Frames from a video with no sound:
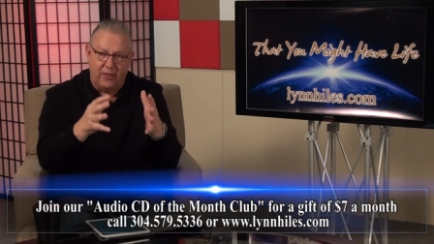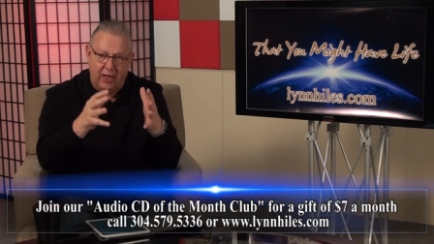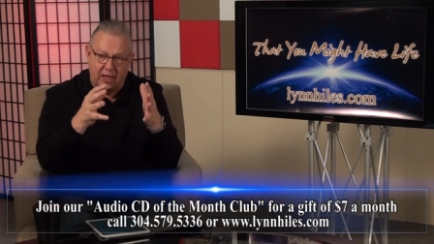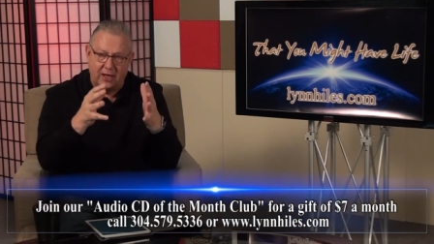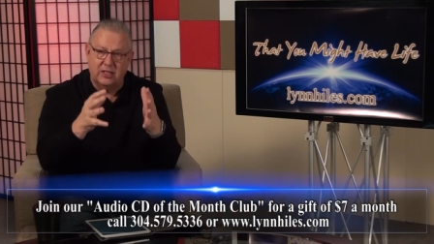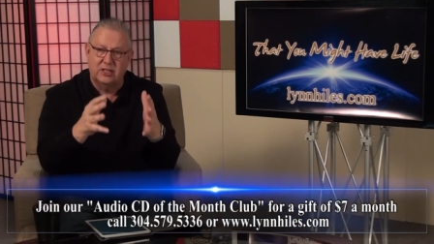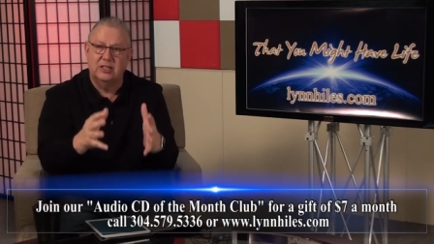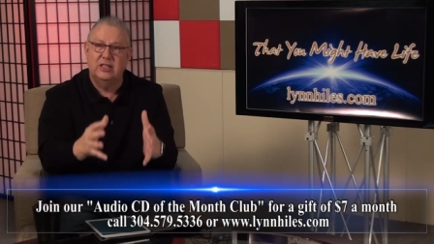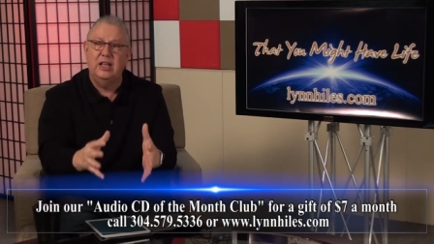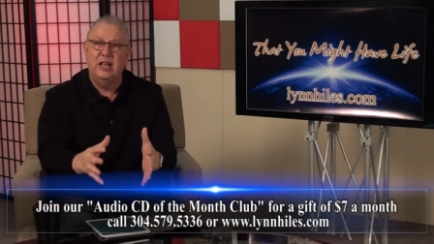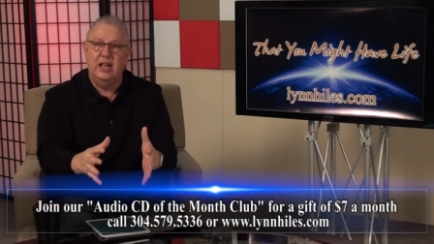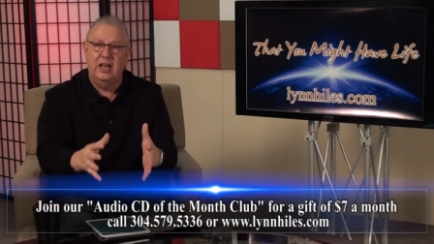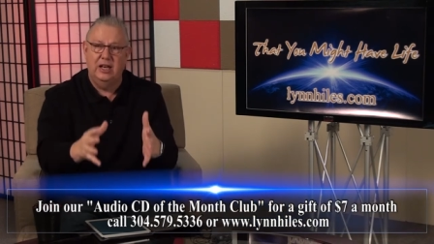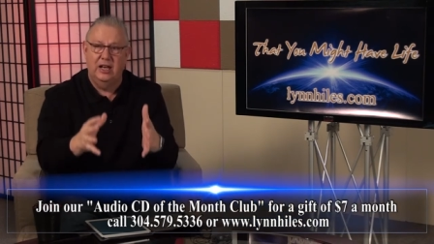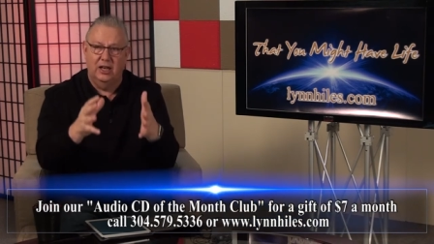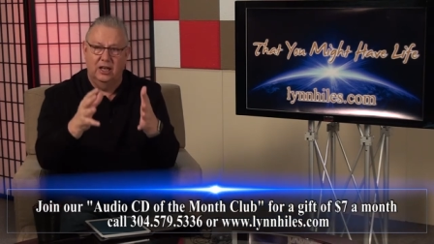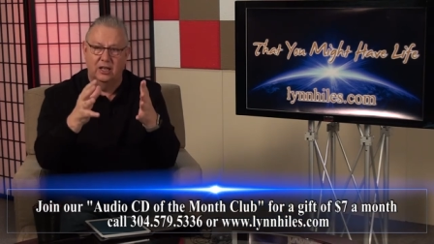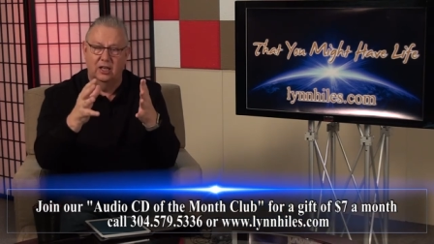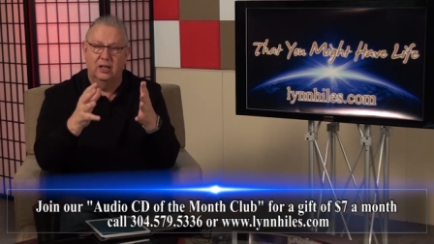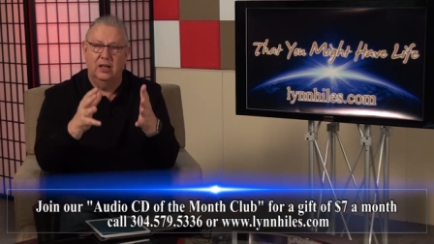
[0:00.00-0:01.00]
thy
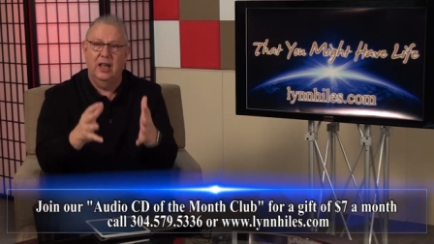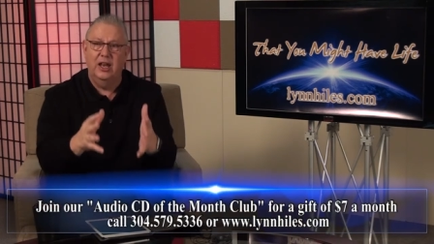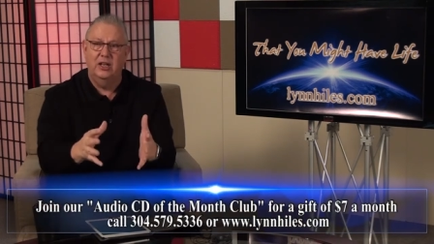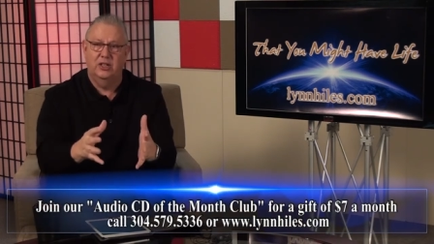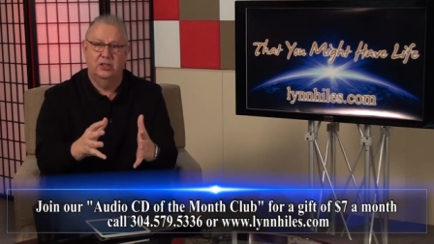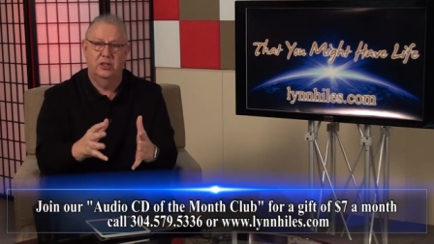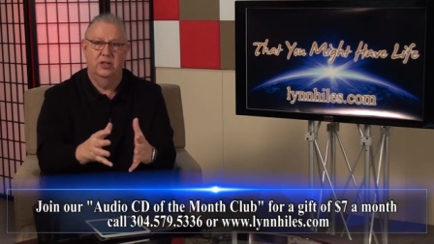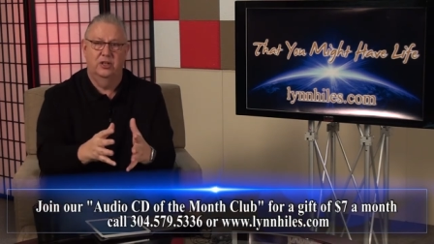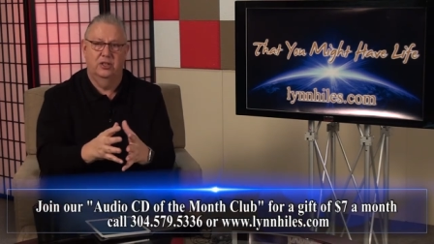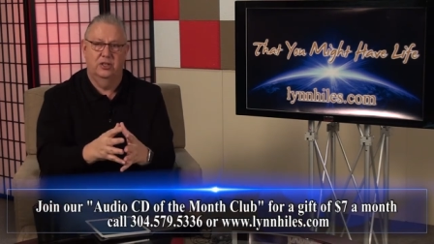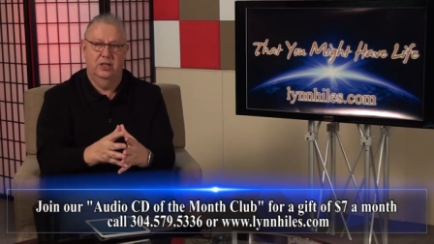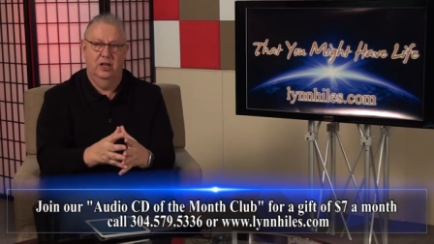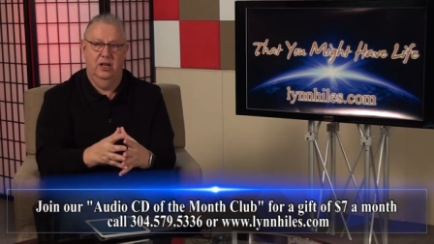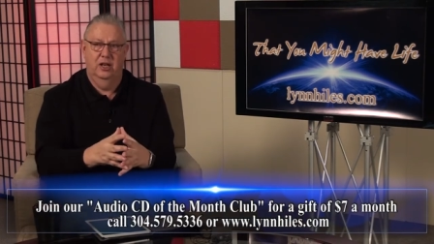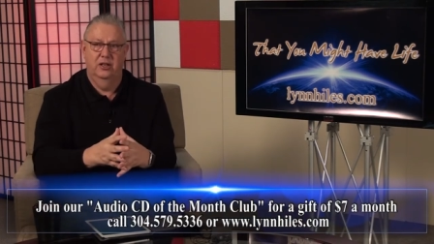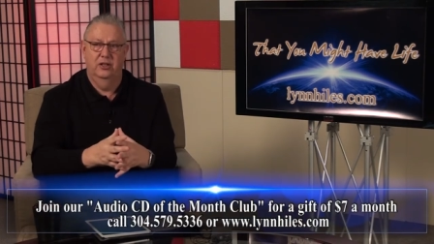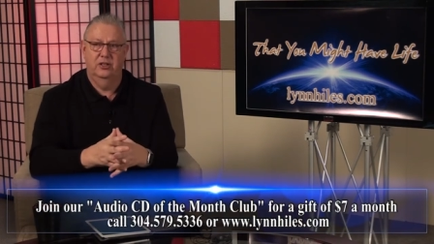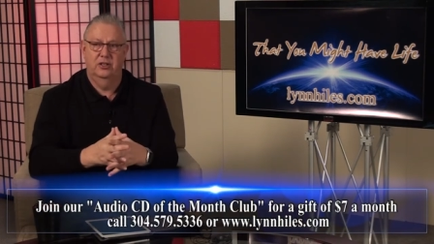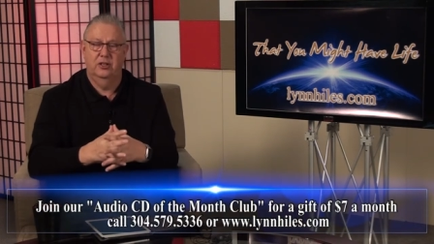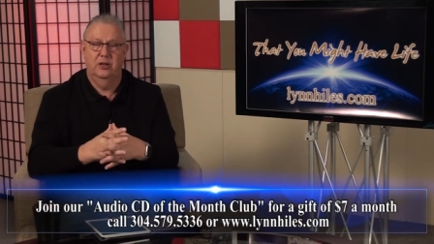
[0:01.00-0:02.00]
seed, Galatians
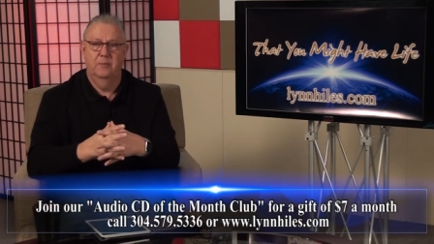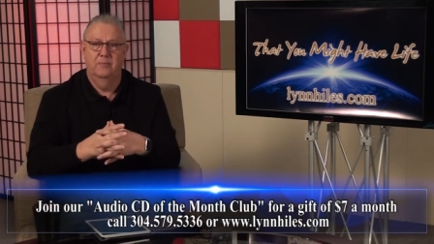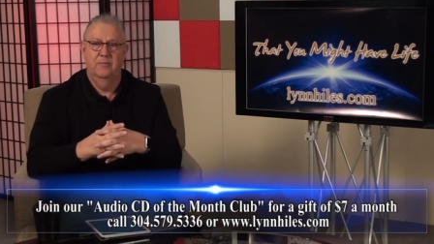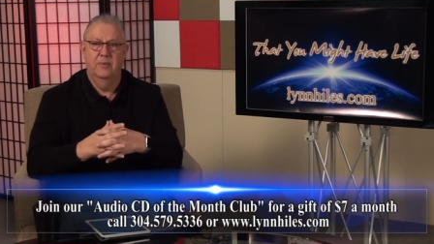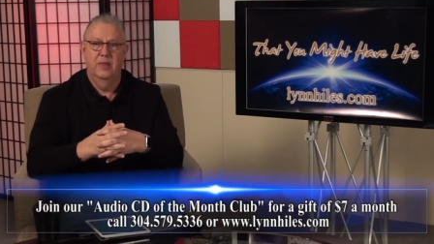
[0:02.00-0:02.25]
says,